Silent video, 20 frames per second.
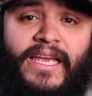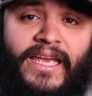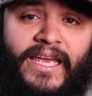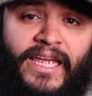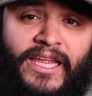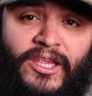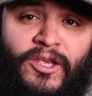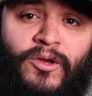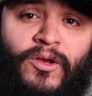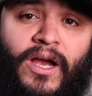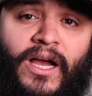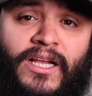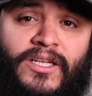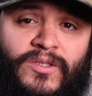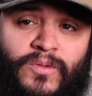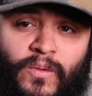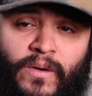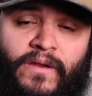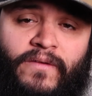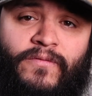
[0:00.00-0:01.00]
and you got
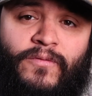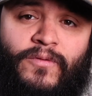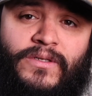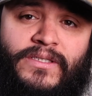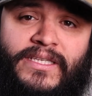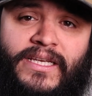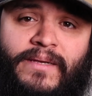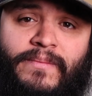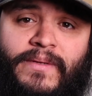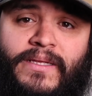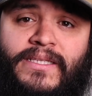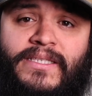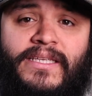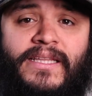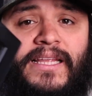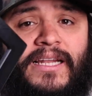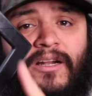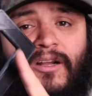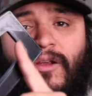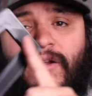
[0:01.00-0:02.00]
24 segments
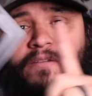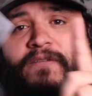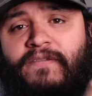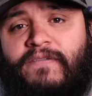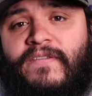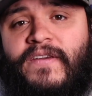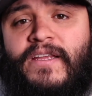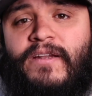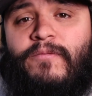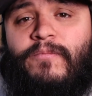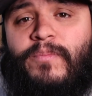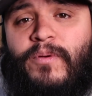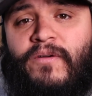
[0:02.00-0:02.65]
that are gonna fit